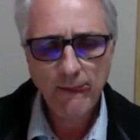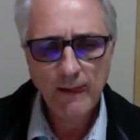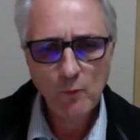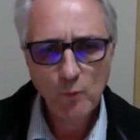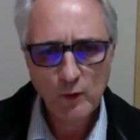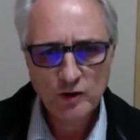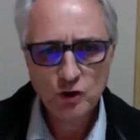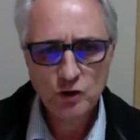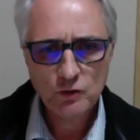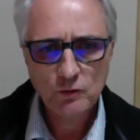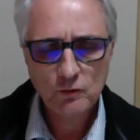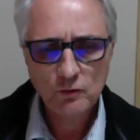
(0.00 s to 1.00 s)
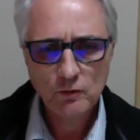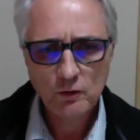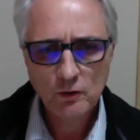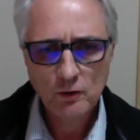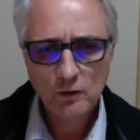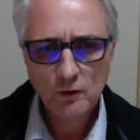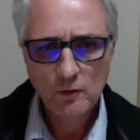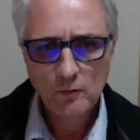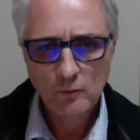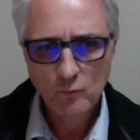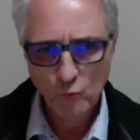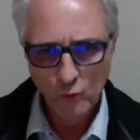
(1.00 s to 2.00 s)
which
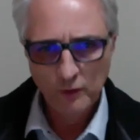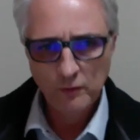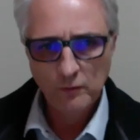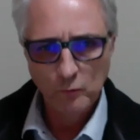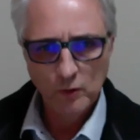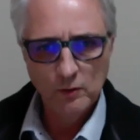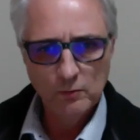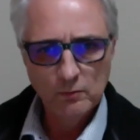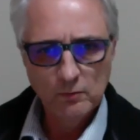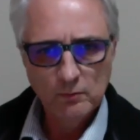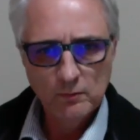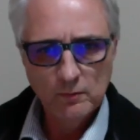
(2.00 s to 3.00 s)
will